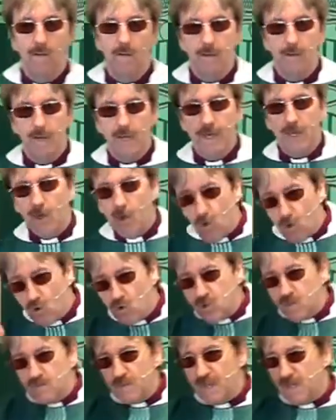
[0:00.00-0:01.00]
It
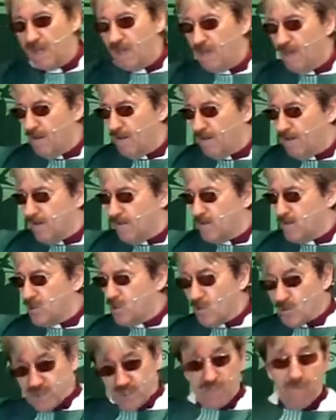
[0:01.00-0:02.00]
calls me
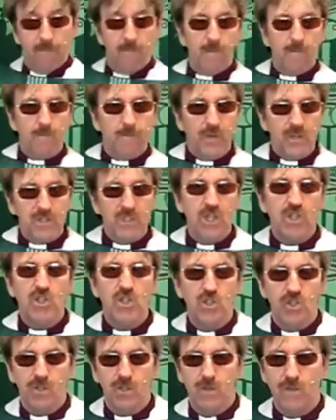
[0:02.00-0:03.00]
to a different
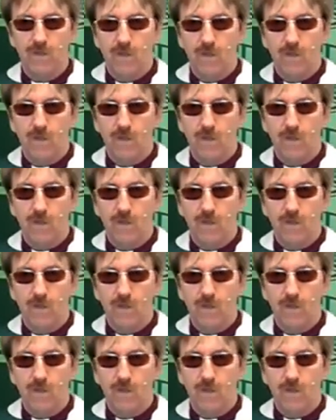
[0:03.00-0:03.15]
position.